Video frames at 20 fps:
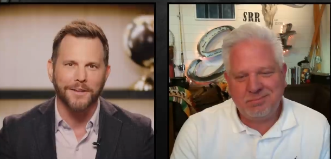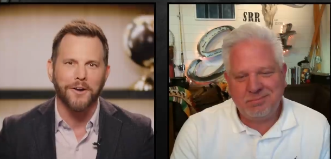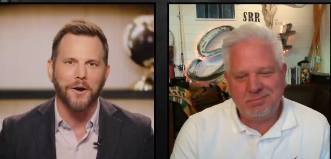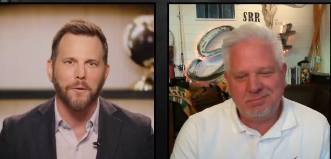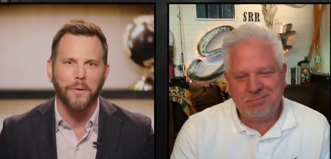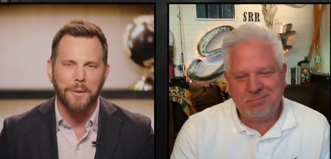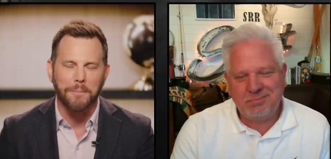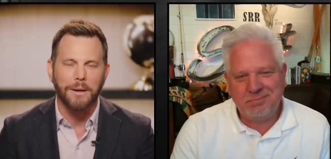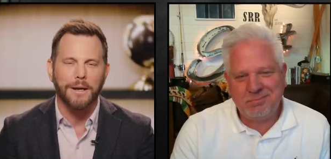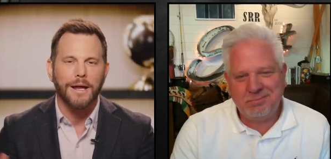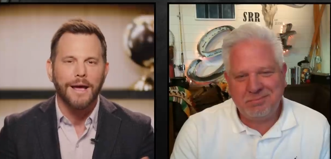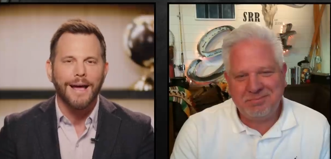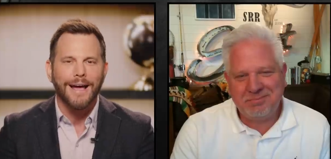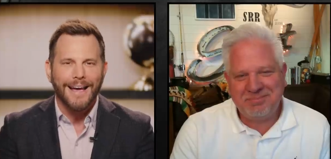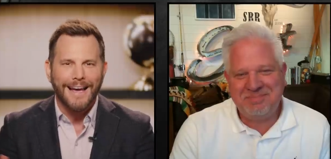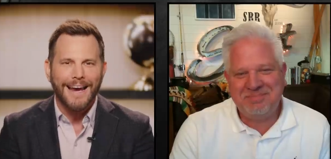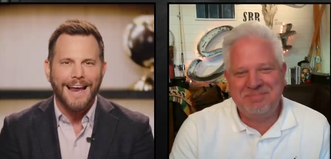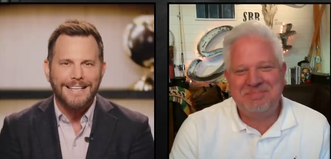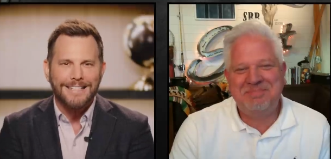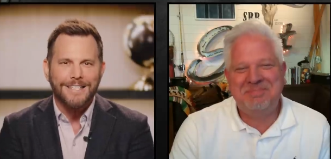Speaker 1: of nowhere, but
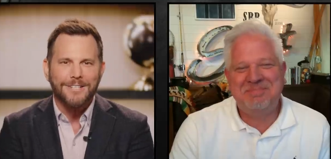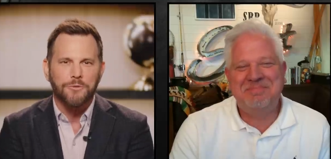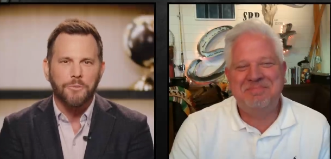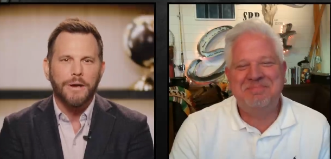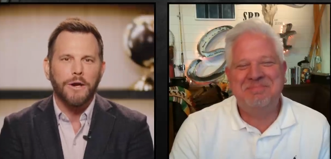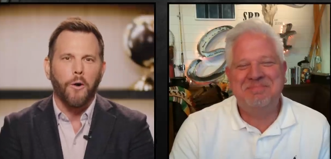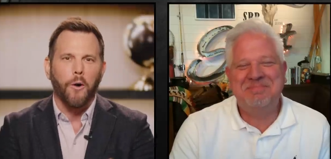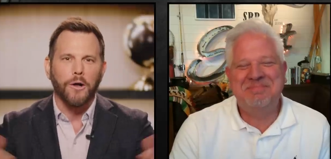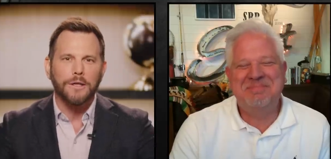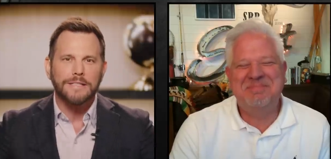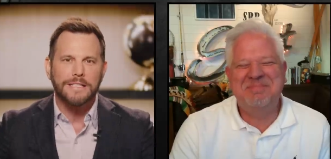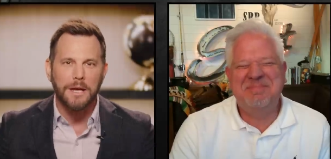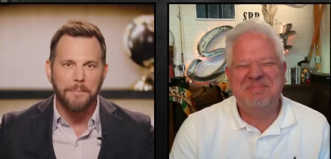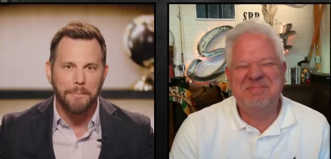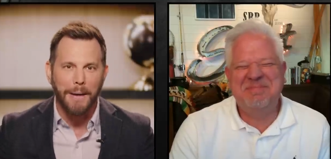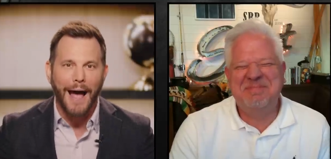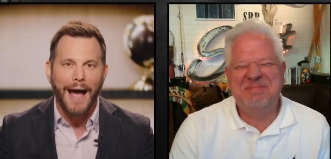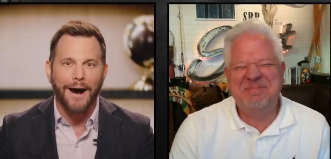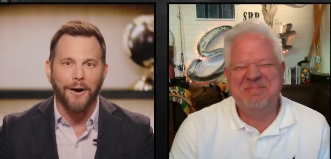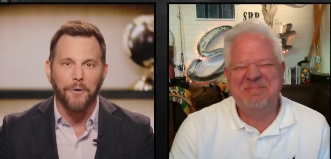in essence, we'd all
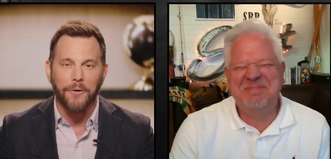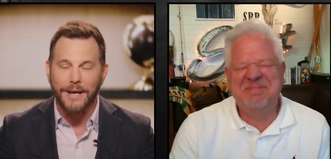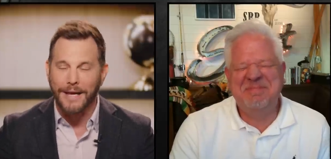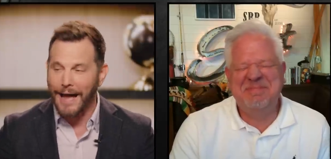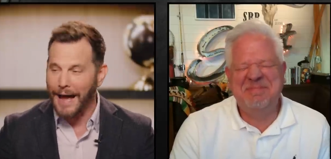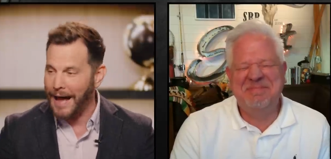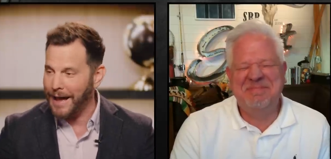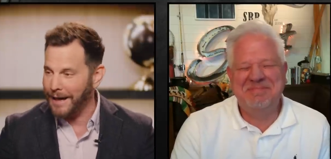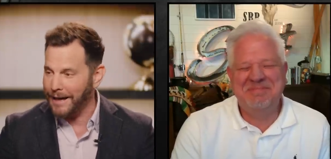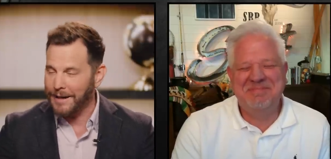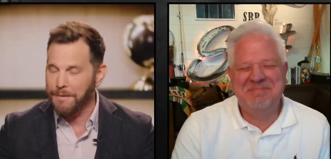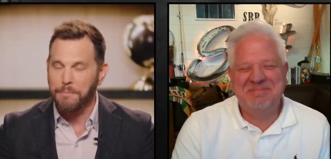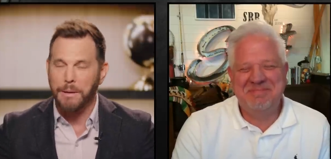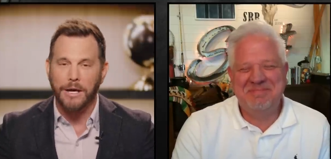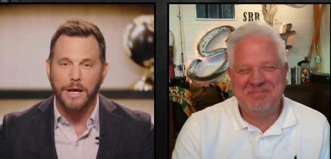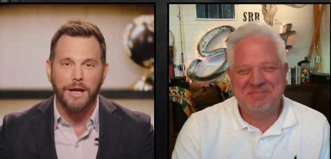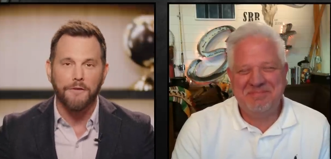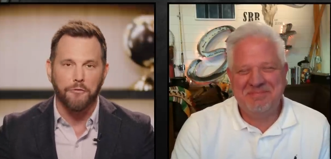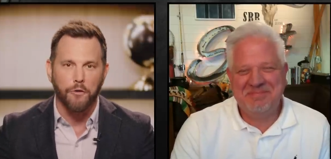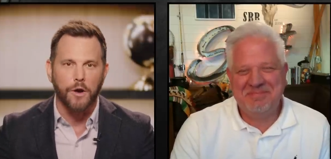dip out
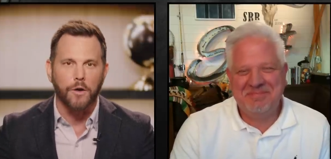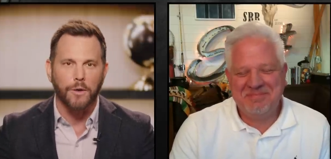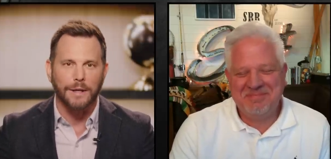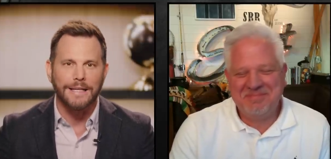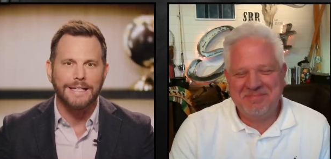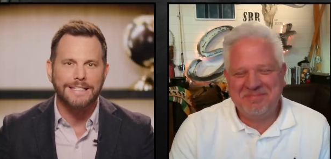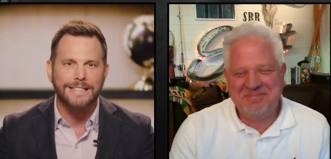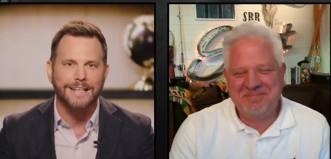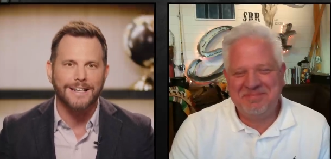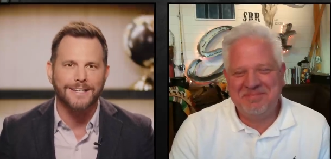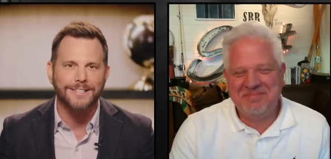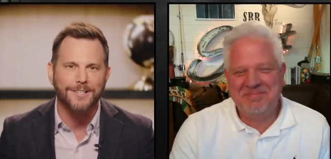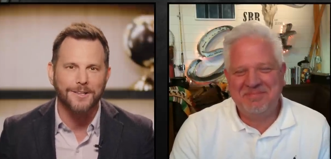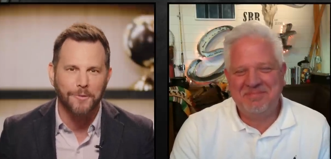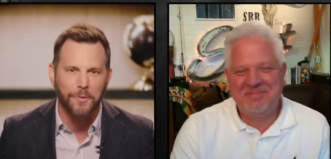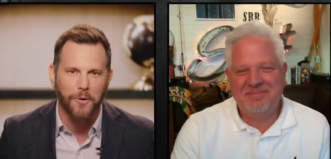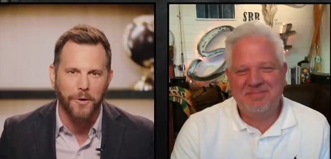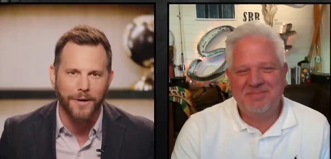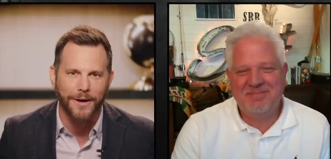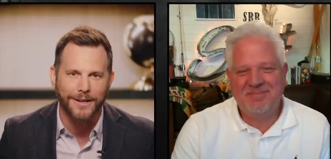if we were listening to the
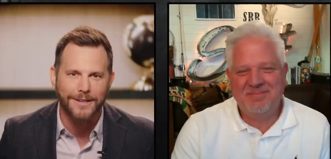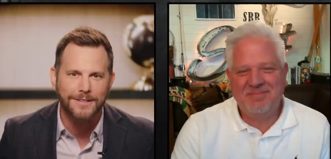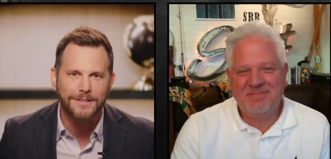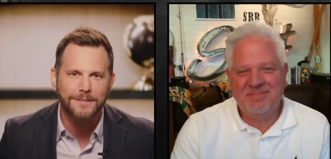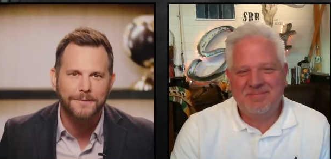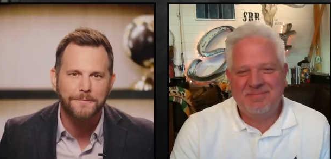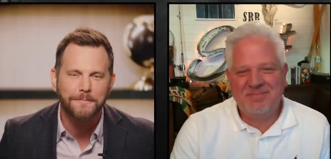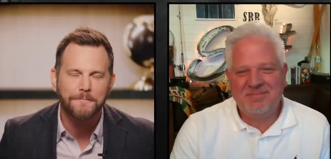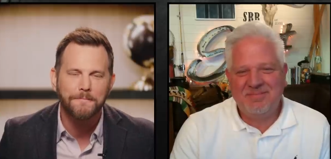warnings.